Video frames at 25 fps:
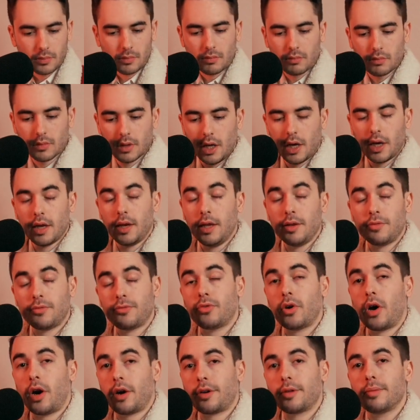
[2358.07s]
and it
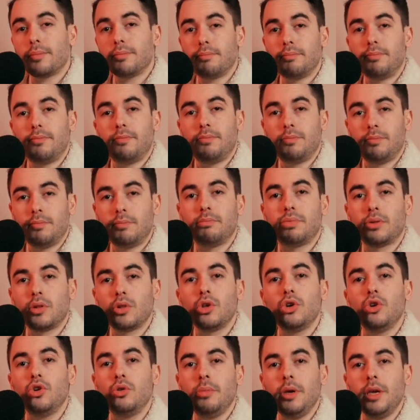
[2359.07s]
fucking
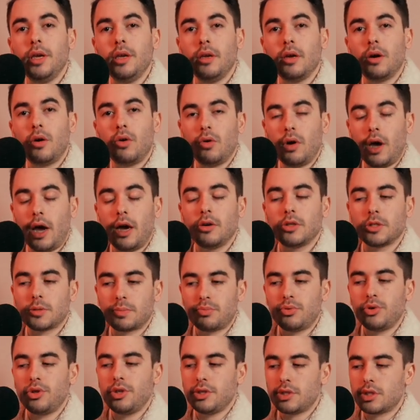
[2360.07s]
blew me. Oh, I was
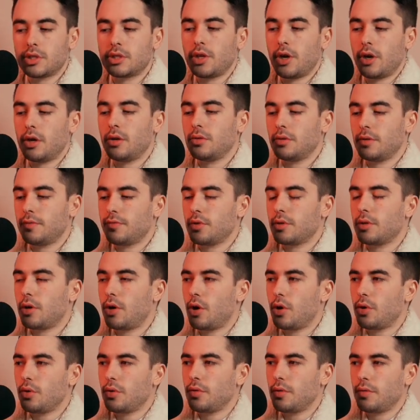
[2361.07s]
pretty stoned for the
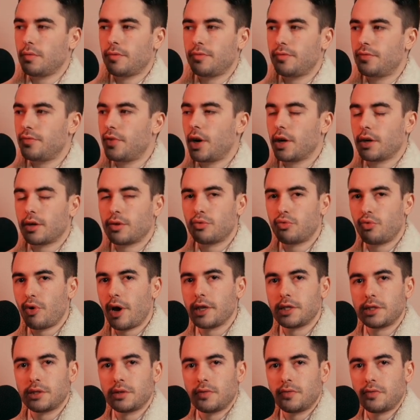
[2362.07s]
whole fucking
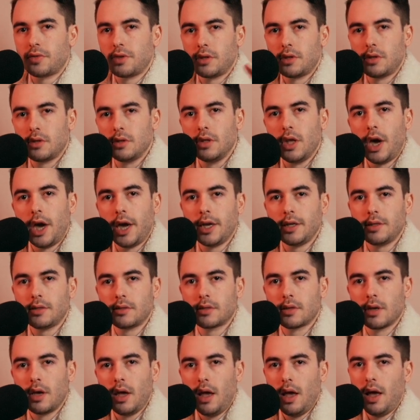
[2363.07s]
rest of the
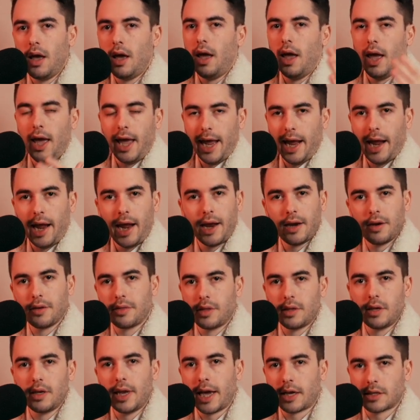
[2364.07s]
night and
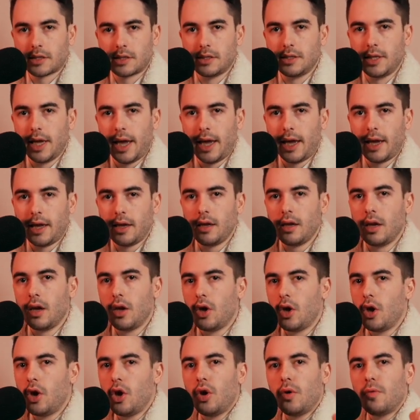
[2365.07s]
the next day.
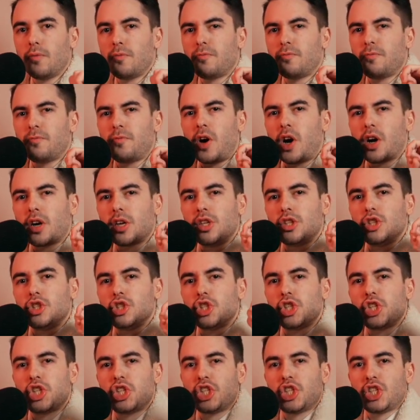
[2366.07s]
Fucking
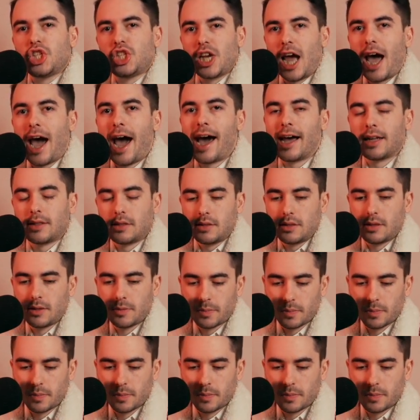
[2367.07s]
shot.